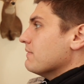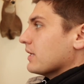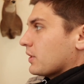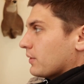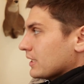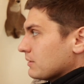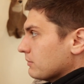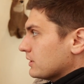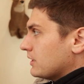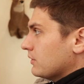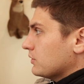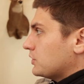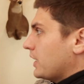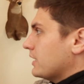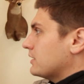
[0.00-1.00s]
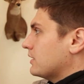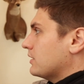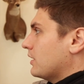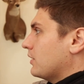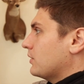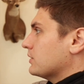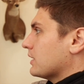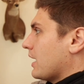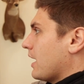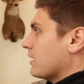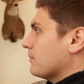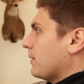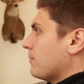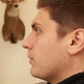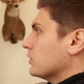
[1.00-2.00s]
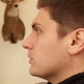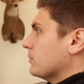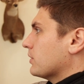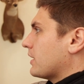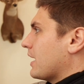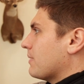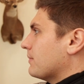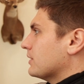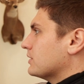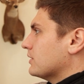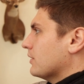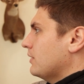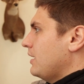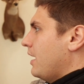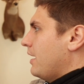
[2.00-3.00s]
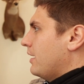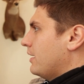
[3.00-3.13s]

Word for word: even Christmas he was chasing does, and I had him on multiple cameras. So